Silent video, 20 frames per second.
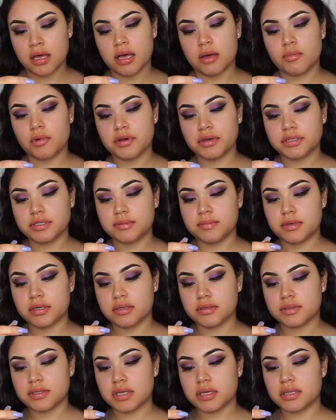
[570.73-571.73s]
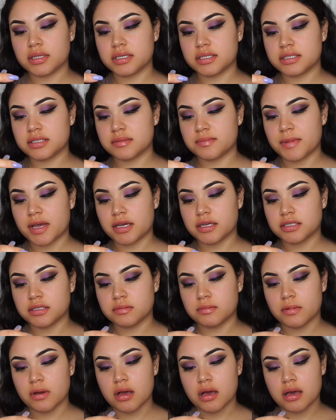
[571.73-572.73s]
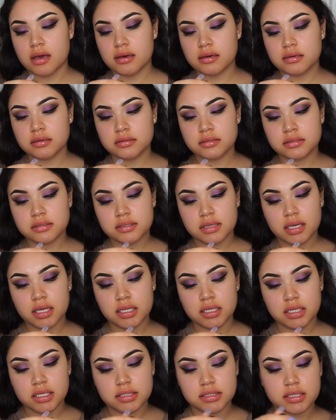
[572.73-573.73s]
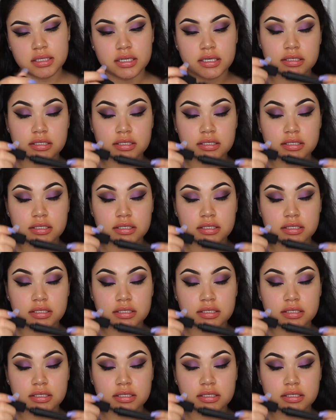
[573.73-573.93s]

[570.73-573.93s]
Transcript: I'm going to be using the Smashbox Indecent